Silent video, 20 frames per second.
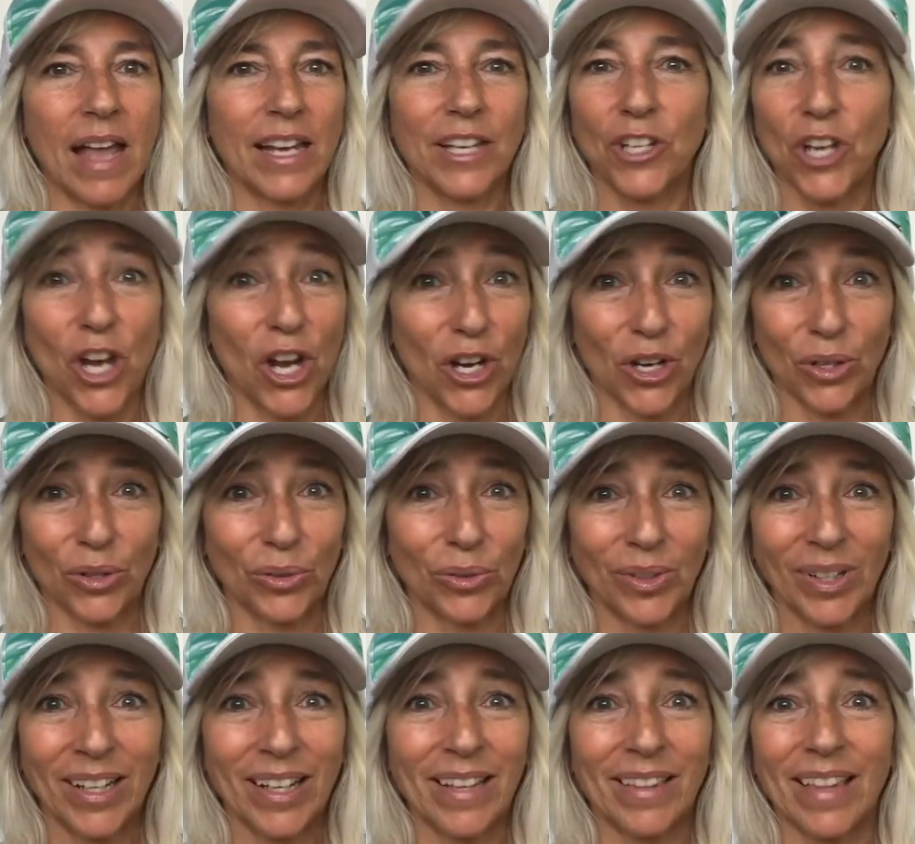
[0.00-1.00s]
know
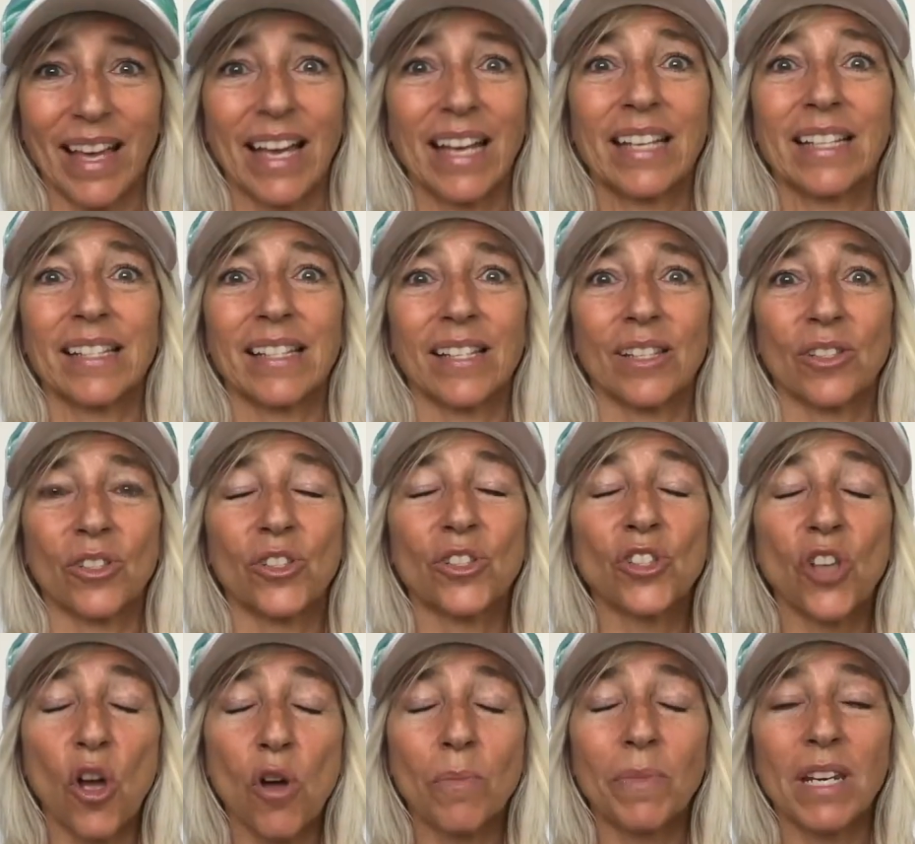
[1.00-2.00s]
that
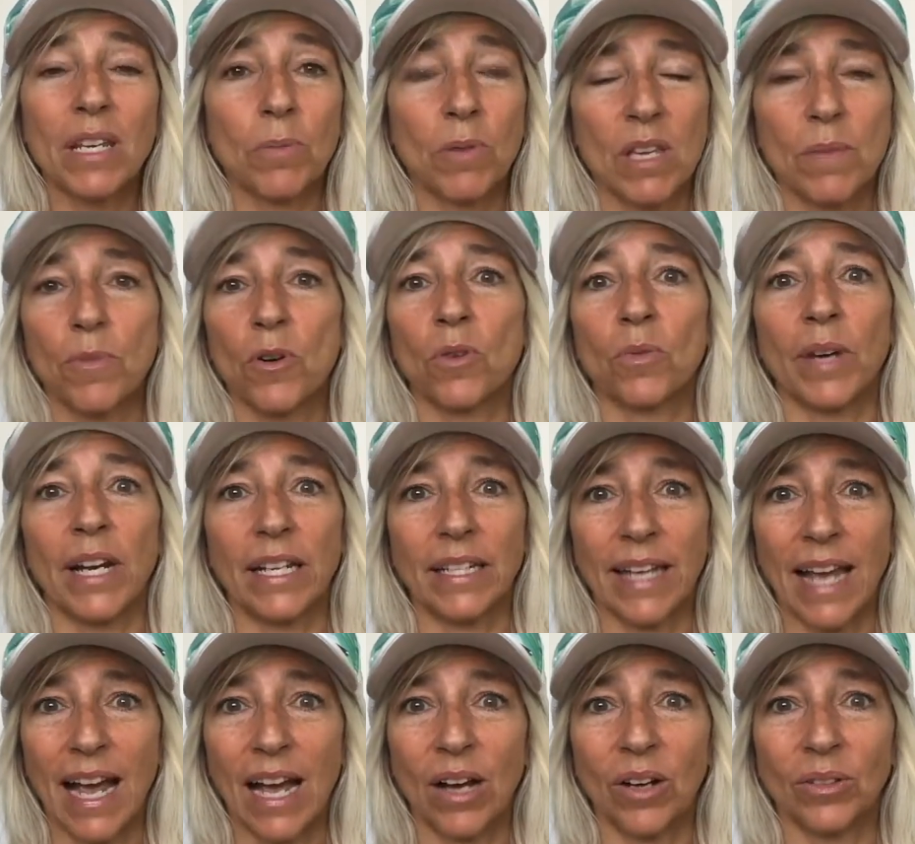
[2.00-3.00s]
so many people right
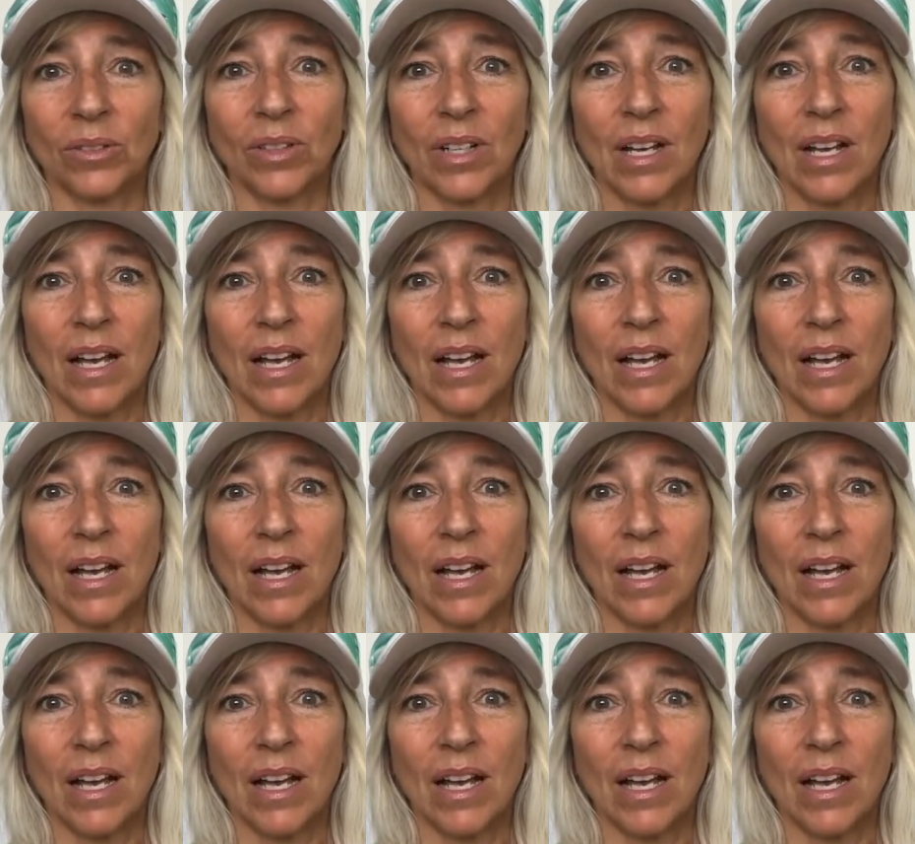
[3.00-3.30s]
now,